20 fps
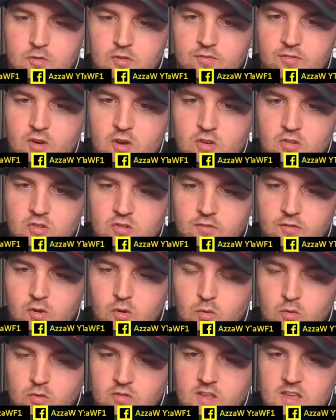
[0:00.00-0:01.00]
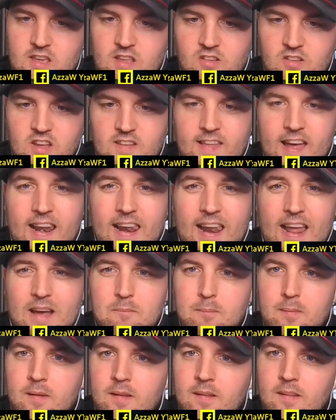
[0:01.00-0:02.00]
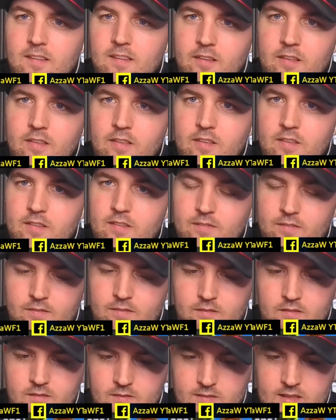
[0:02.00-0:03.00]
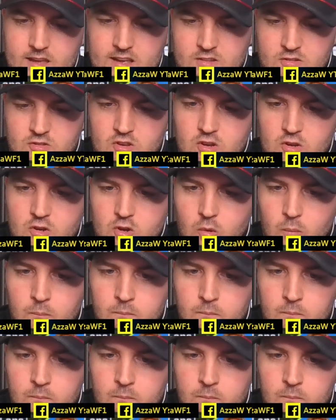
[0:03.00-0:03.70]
first of all. So you can see that lap. That circle